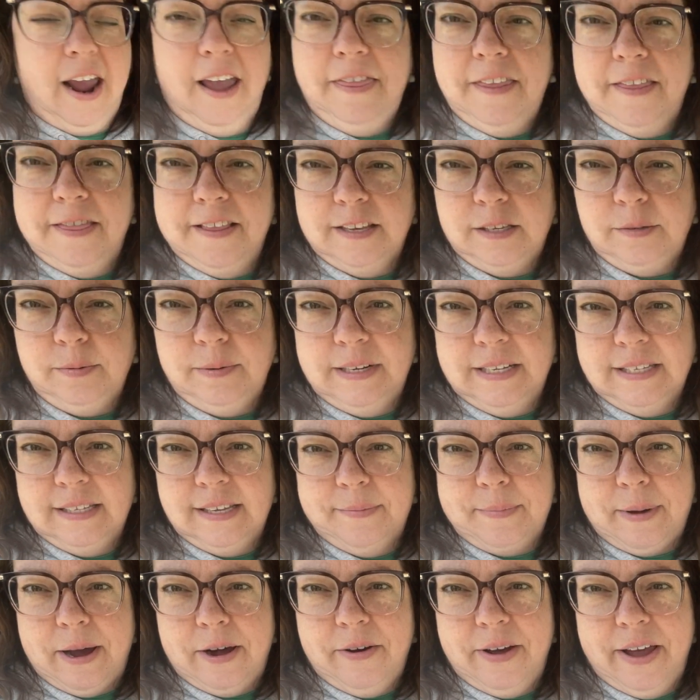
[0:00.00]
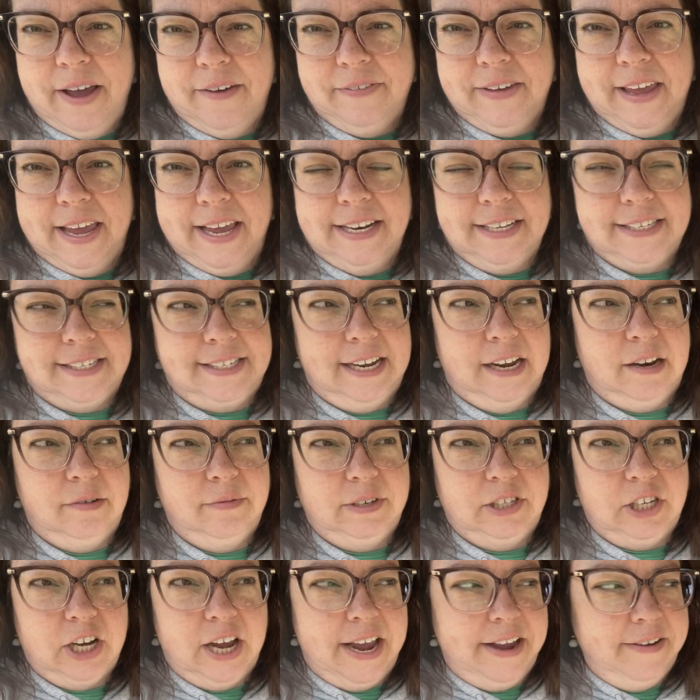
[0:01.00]
And then this one is about Afghanistan,
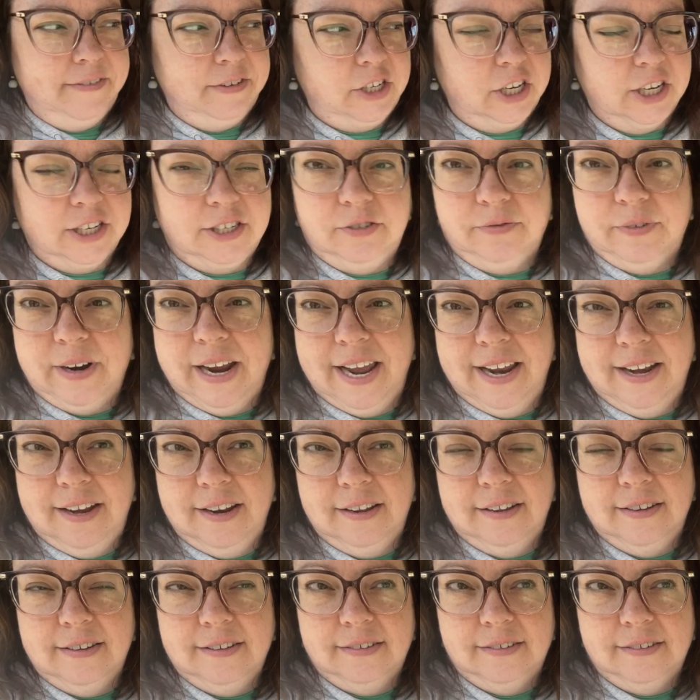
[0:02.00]
which I've just read